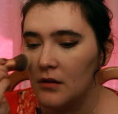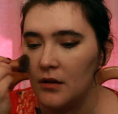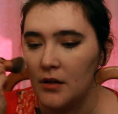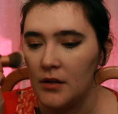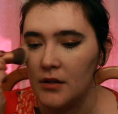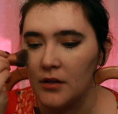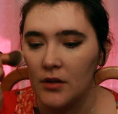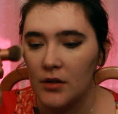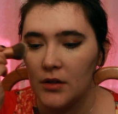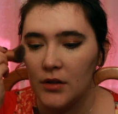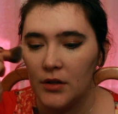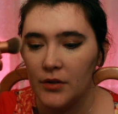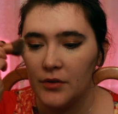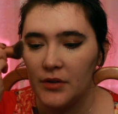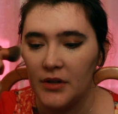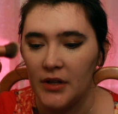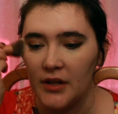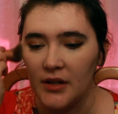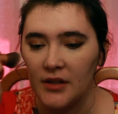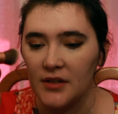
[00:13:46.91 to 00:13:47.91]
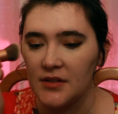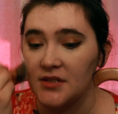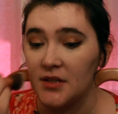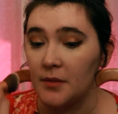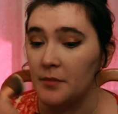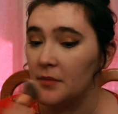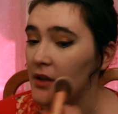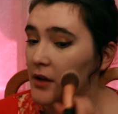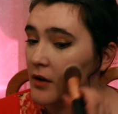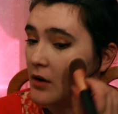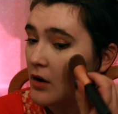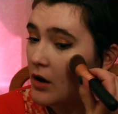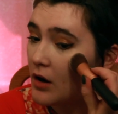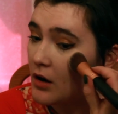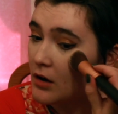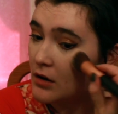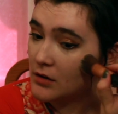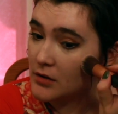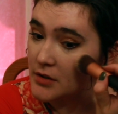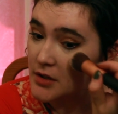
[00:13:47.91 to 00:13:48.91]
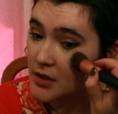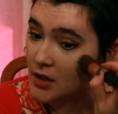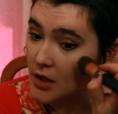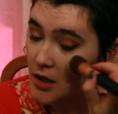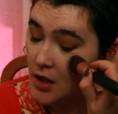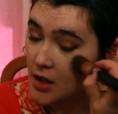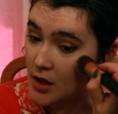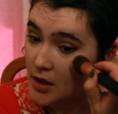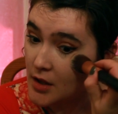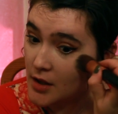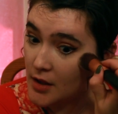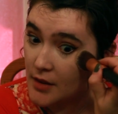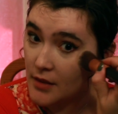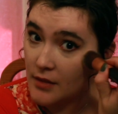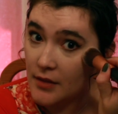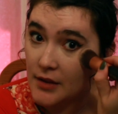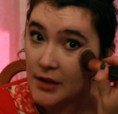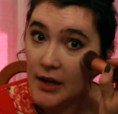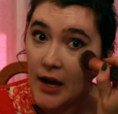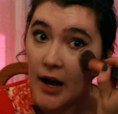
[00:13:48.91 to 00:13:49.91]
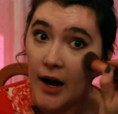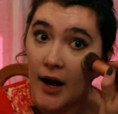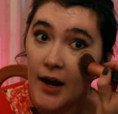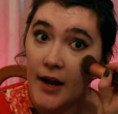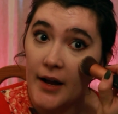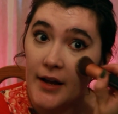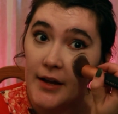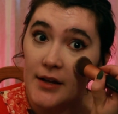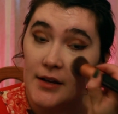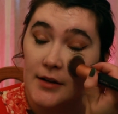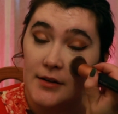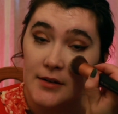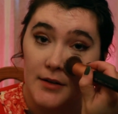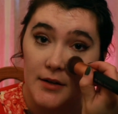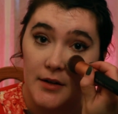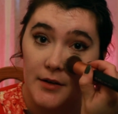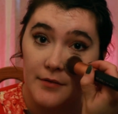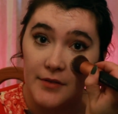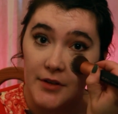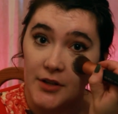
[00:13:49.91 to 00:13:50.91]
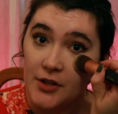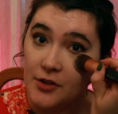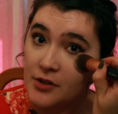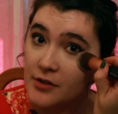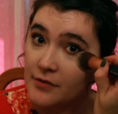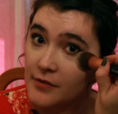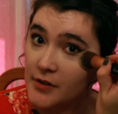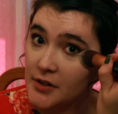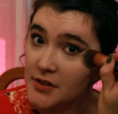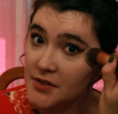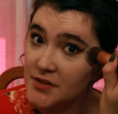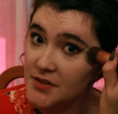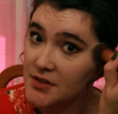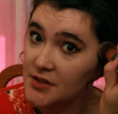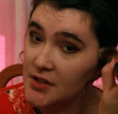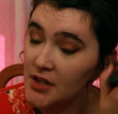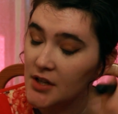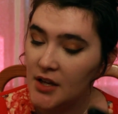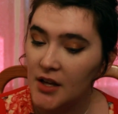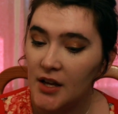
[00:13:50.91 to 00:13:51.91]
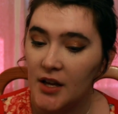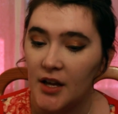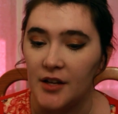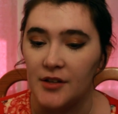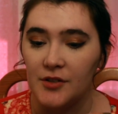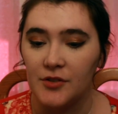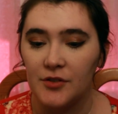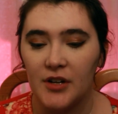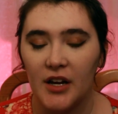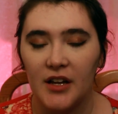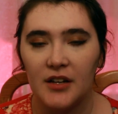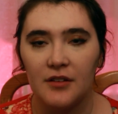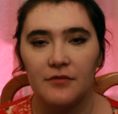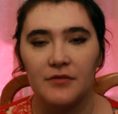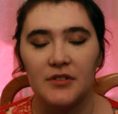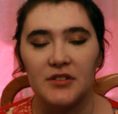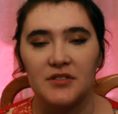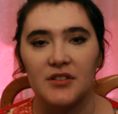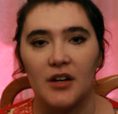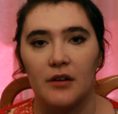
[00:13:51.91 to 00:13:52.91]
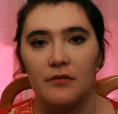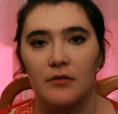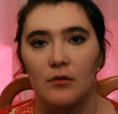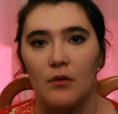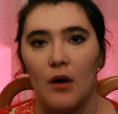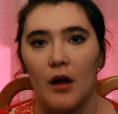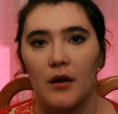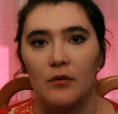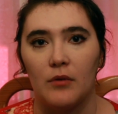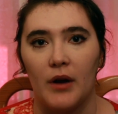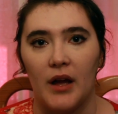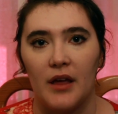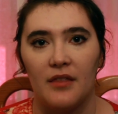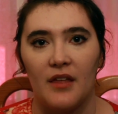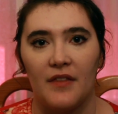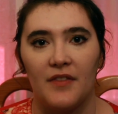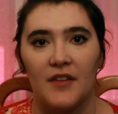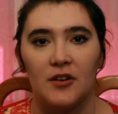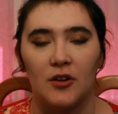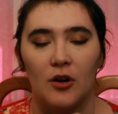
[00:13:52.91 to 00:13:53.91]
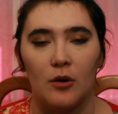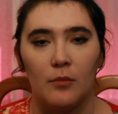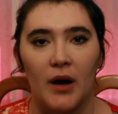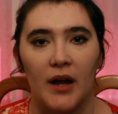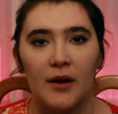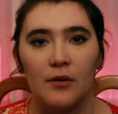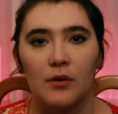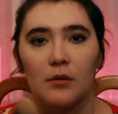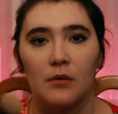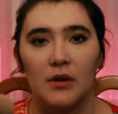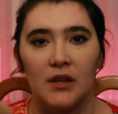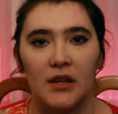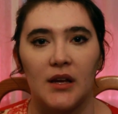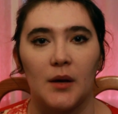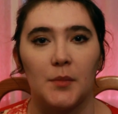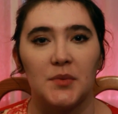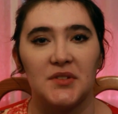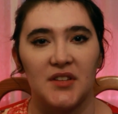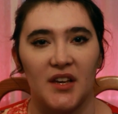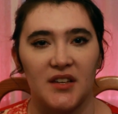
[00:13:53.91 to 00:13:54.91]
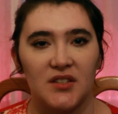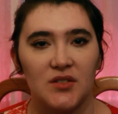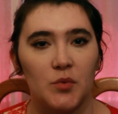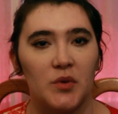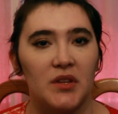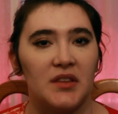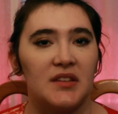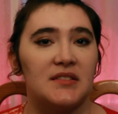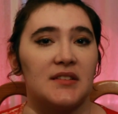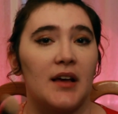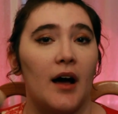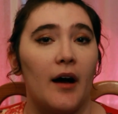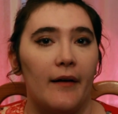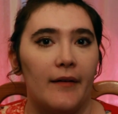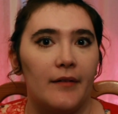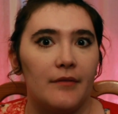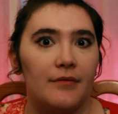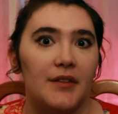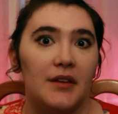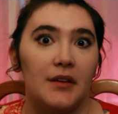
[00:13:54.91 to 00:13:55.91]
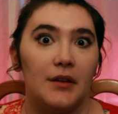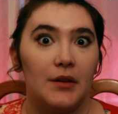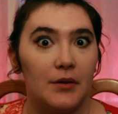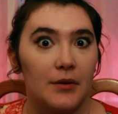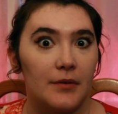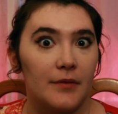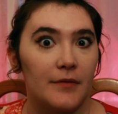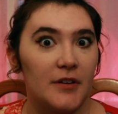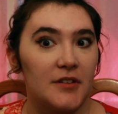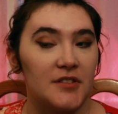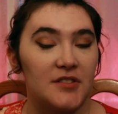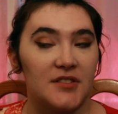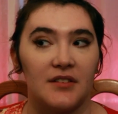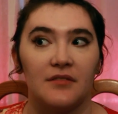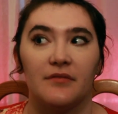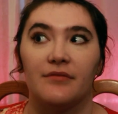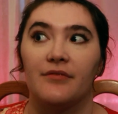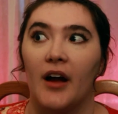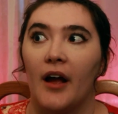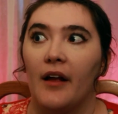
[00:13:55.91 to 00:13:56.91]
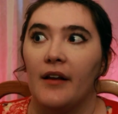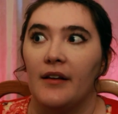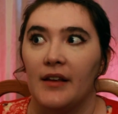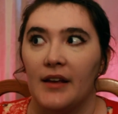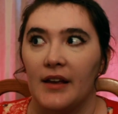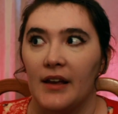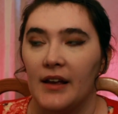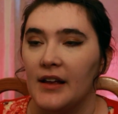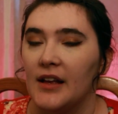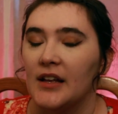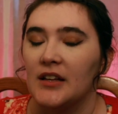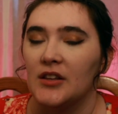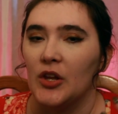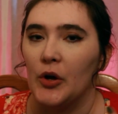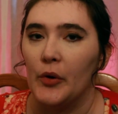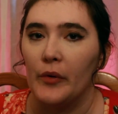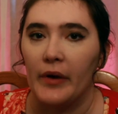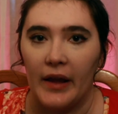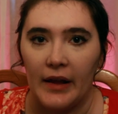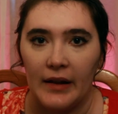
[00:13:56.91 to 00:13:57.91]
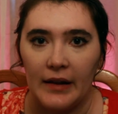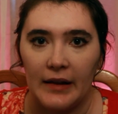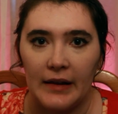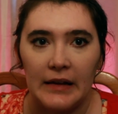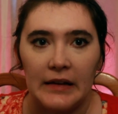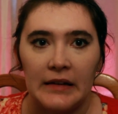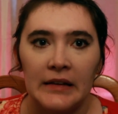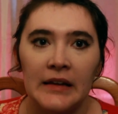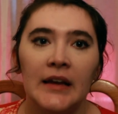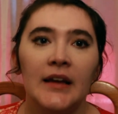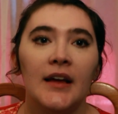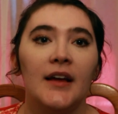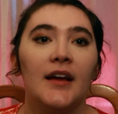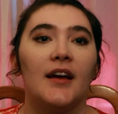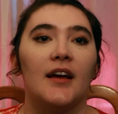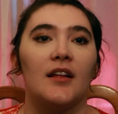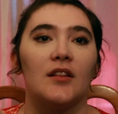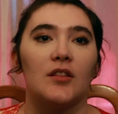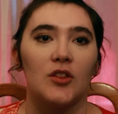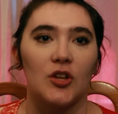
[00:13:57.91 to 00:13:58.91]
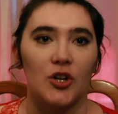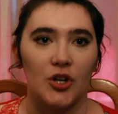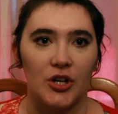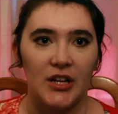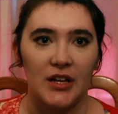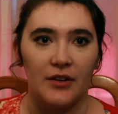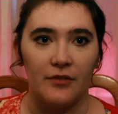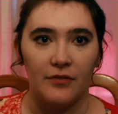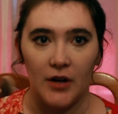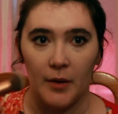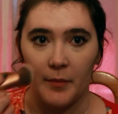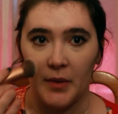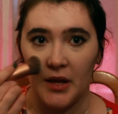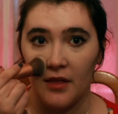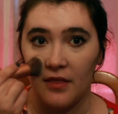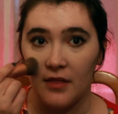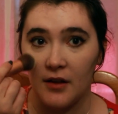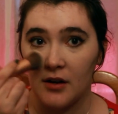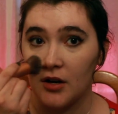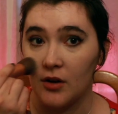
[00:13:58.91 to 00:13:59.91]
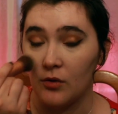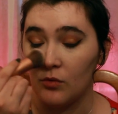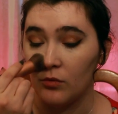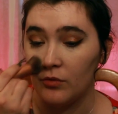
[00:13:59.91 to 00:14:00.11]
including something called the Eye of the Universe. And you'll kind of discover right away that the Nomai were really obsessed with this Eye of the Universe and finding it and locating it and learning from it. They're a